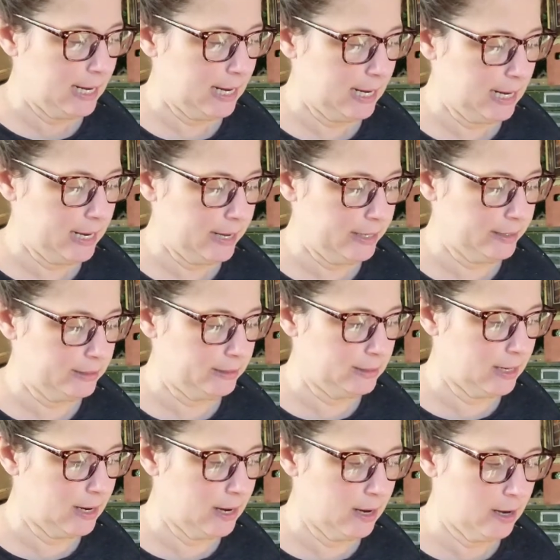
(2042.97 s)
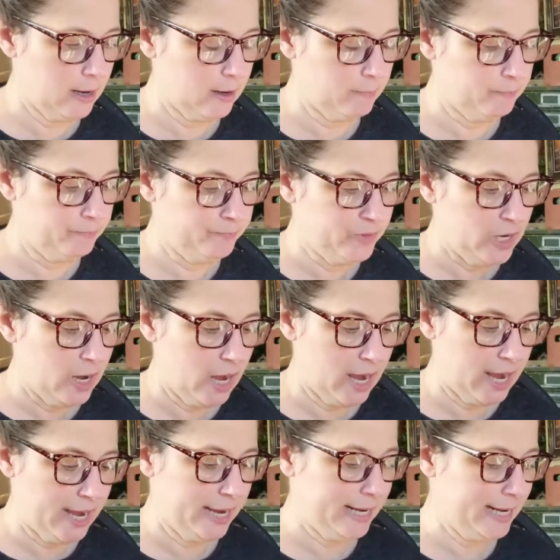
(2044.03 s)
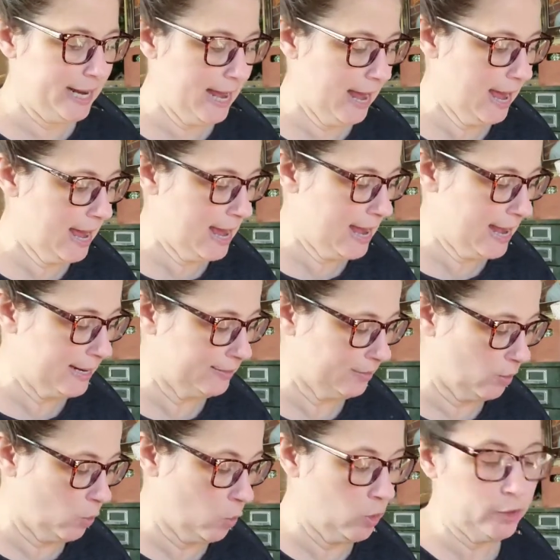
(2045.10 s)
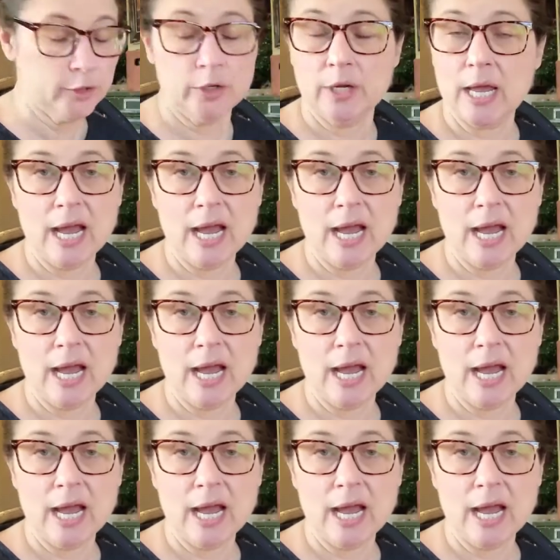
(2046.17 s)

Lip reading: and I had ordered.